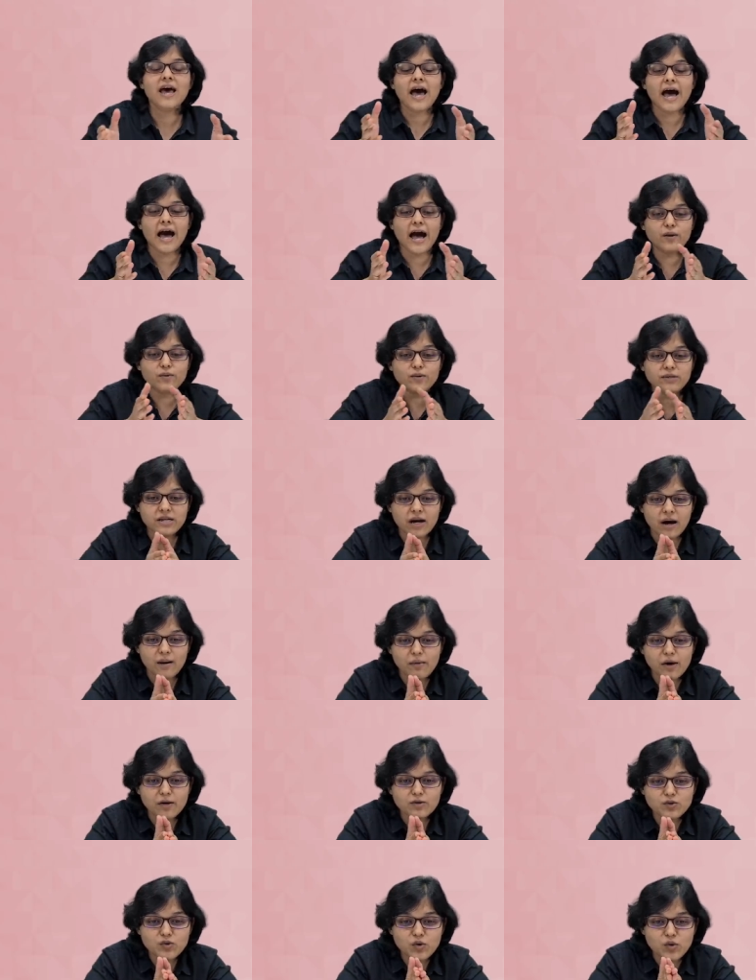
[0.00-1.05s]
and which
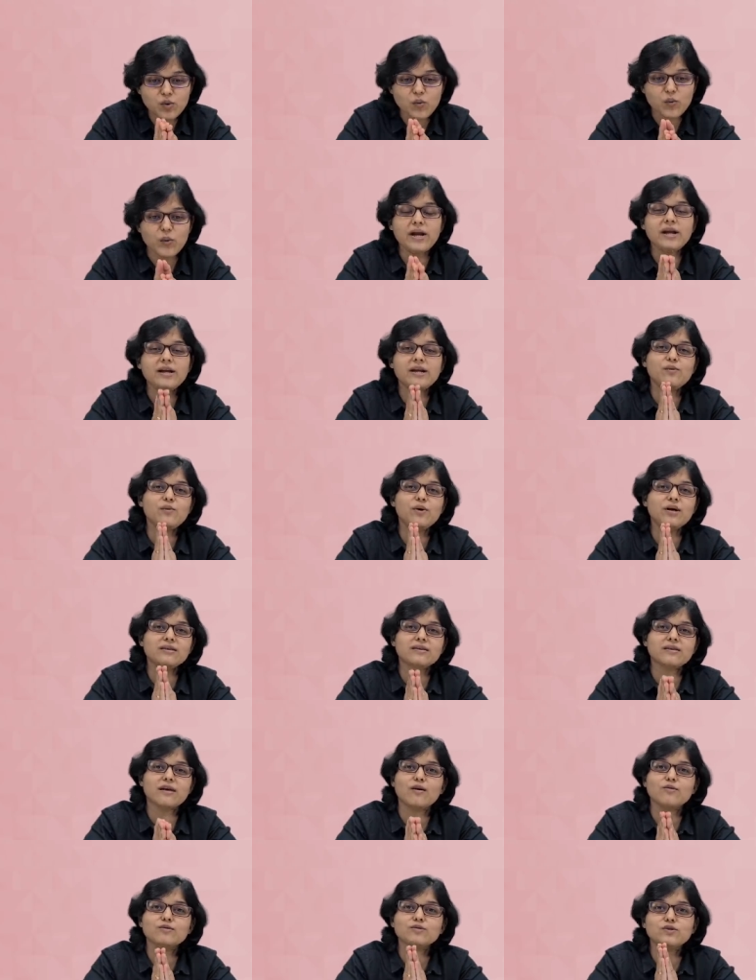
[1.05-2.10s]
amounts to
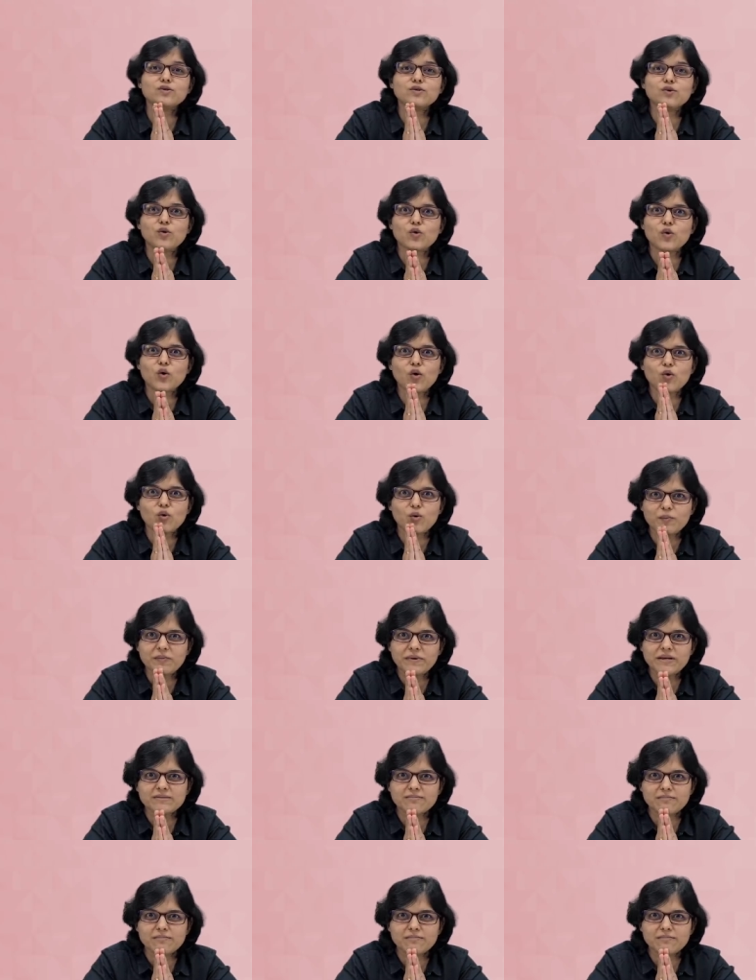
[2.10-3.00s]
21,000 crore rupees.